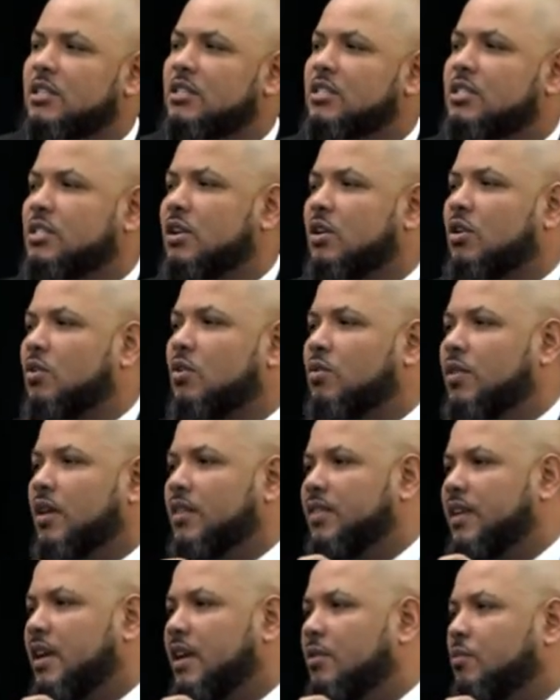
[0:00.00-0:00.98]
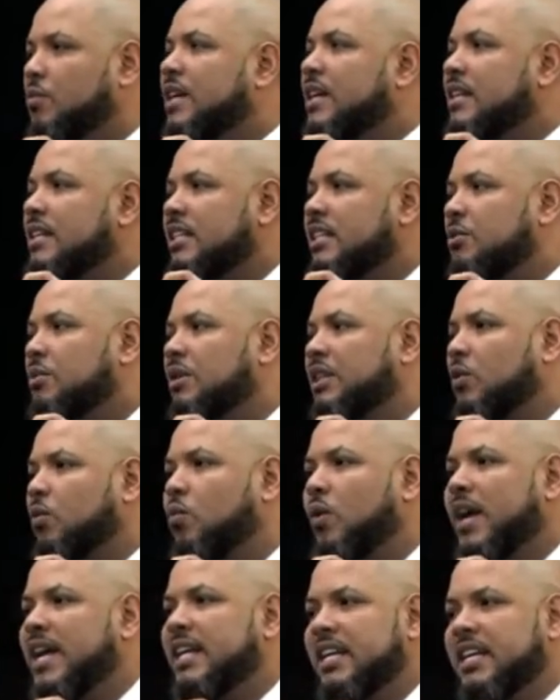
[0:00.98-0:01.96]
so that they, we can deal with the
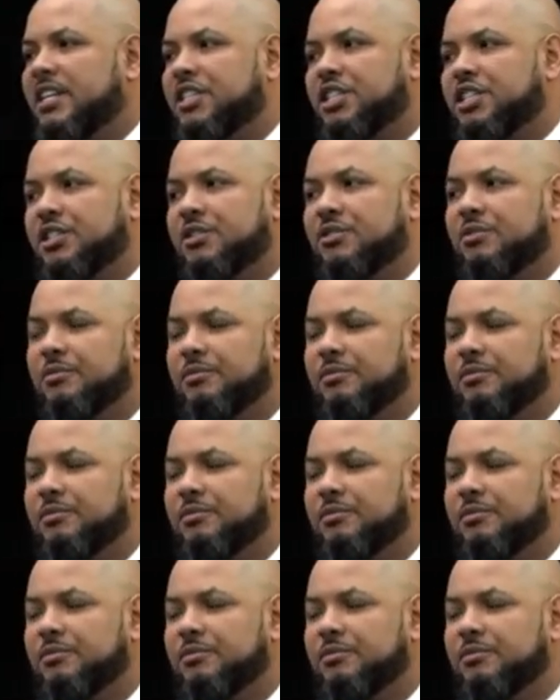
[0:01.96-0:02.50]
weight issue.